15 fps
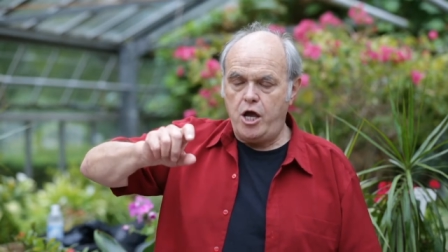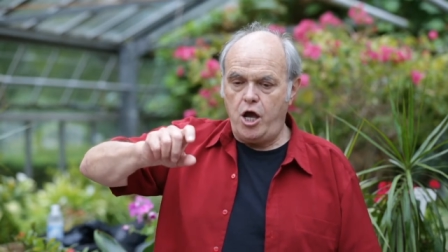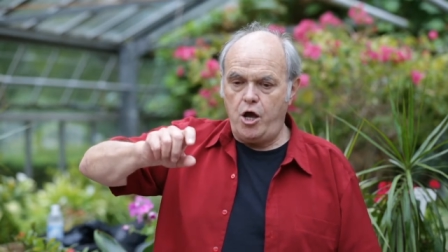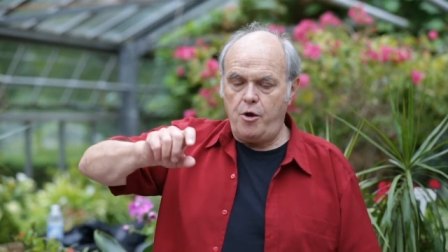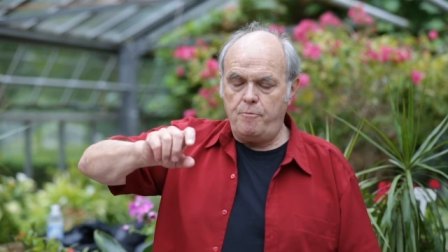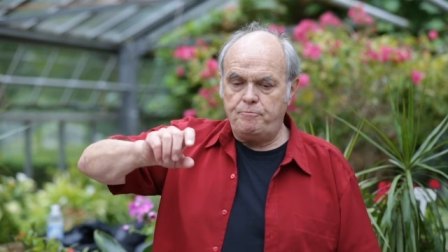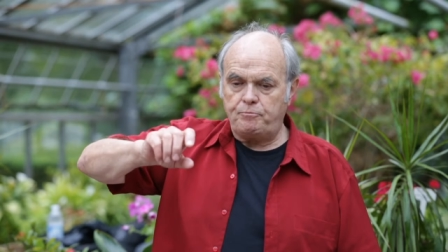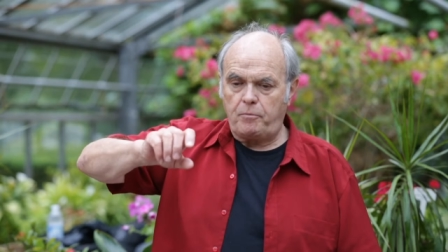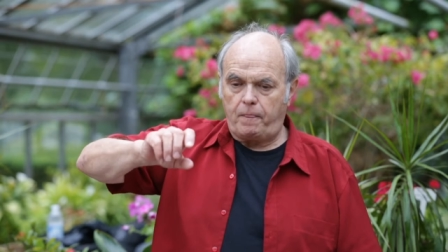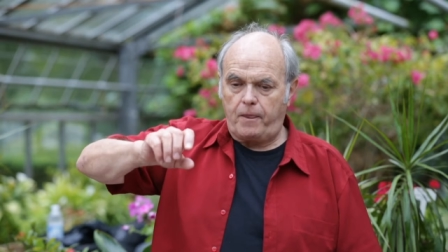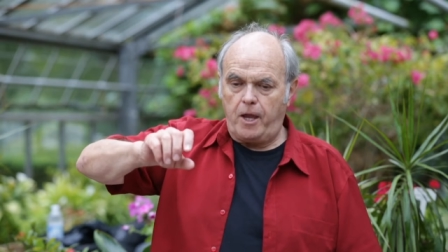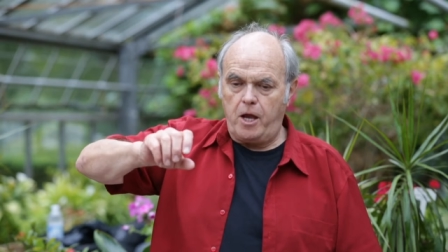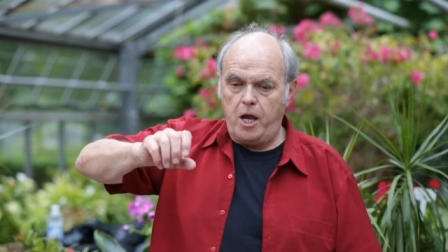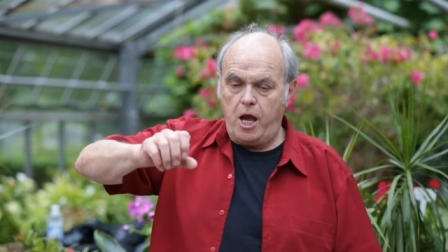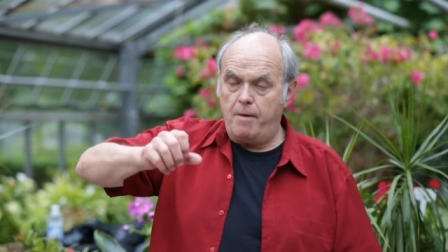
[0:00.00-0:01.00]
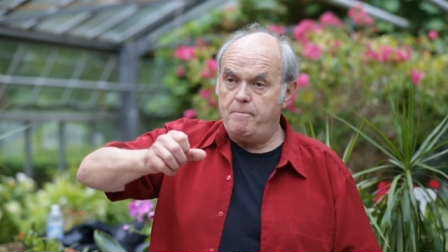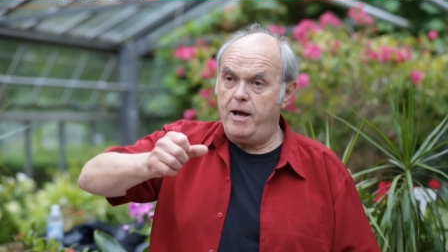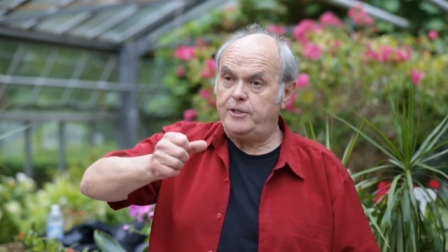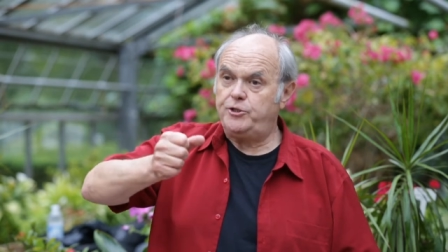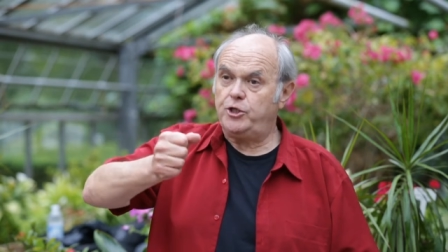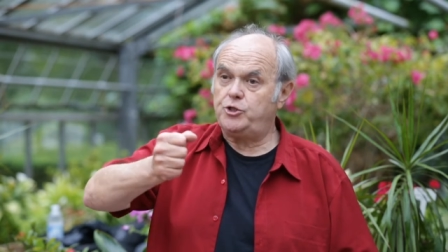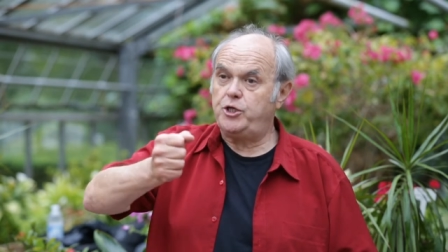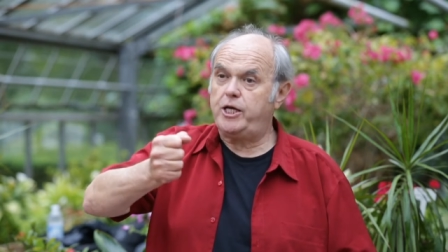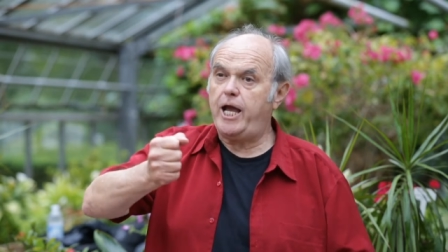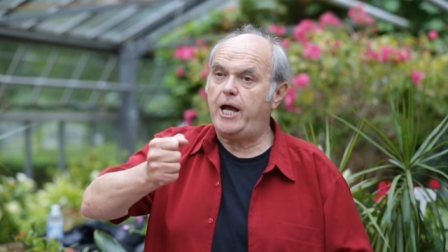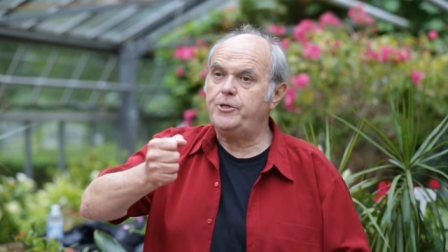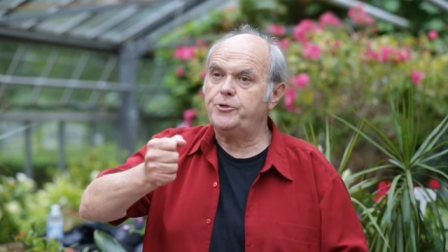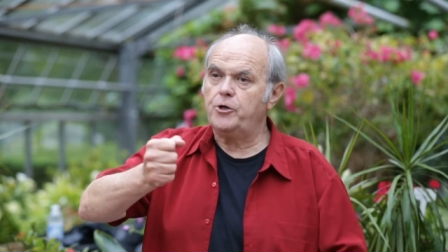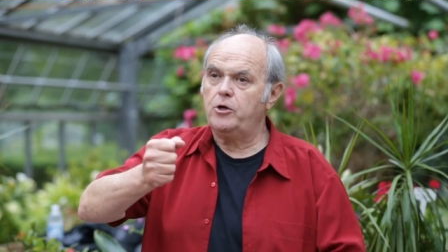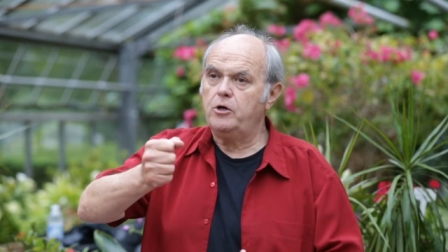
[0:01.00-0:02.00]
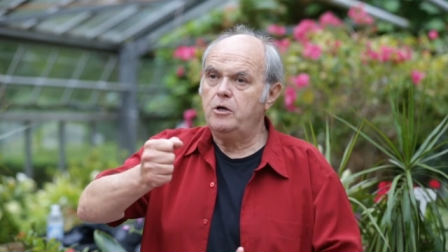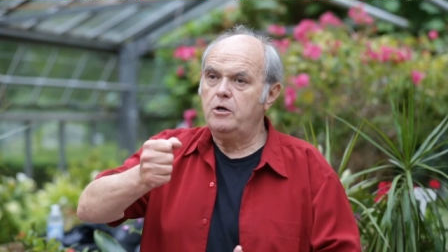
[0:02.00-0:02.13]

uh, a magic decanter,